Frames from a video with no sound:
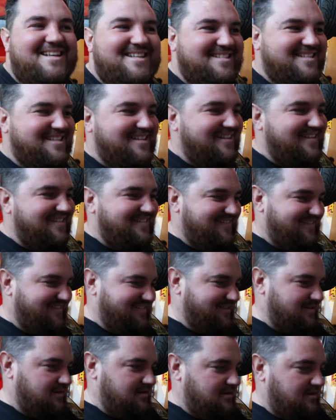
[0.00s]
So
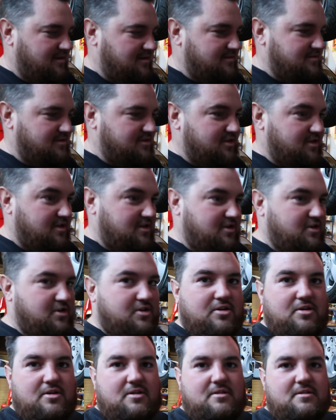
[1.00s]
I'm just gonna
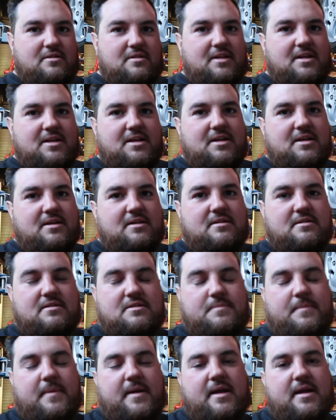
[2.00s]
cut the
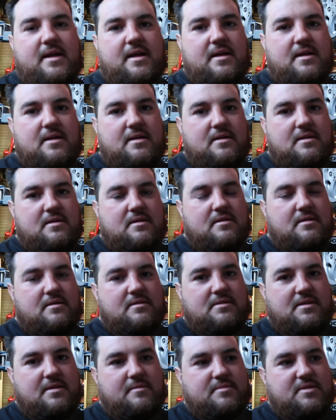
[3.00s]
spare
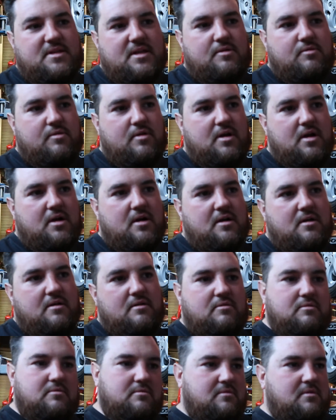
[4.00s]
dipstick we got
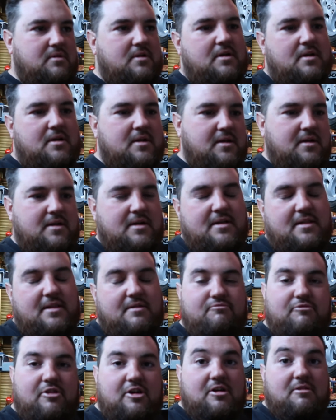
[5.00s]
and
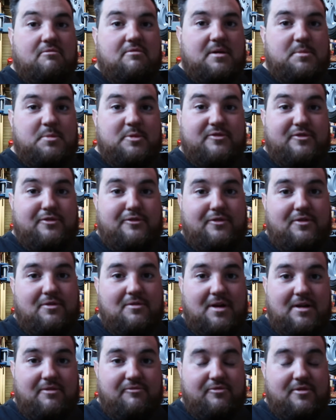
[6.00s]
then rock around with a
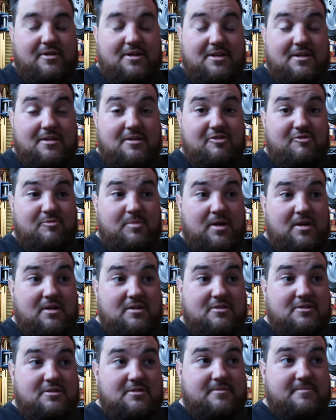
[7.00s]
full length one in the glove
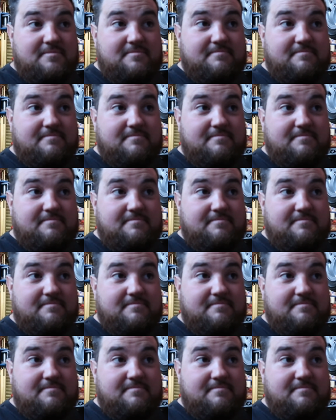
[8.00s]
box.